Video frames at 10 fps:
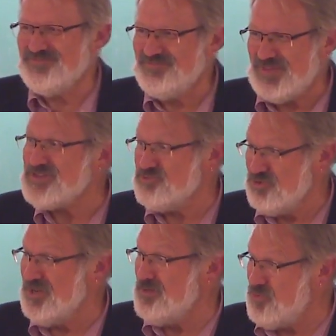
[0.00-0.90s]

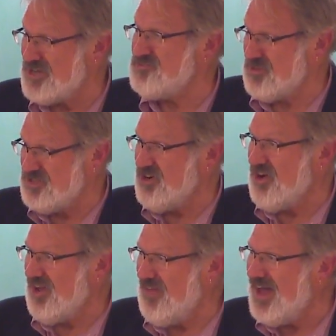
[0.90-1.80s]

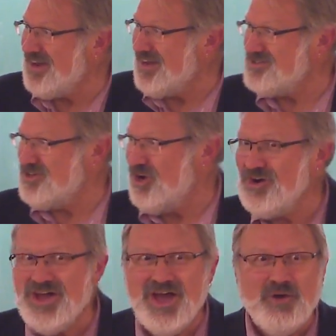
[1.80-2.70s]
Presbyterian, that is, you know?
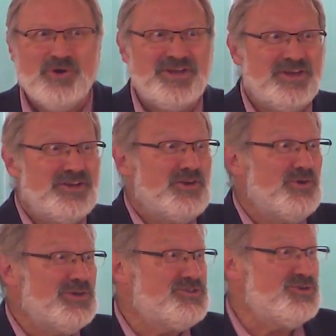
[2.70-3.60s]
What are you going to
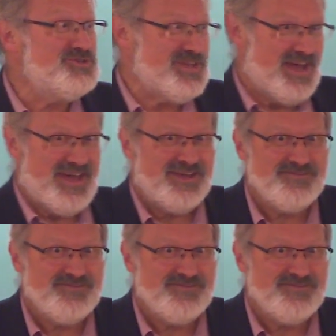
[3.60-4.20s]
do on Tuesday?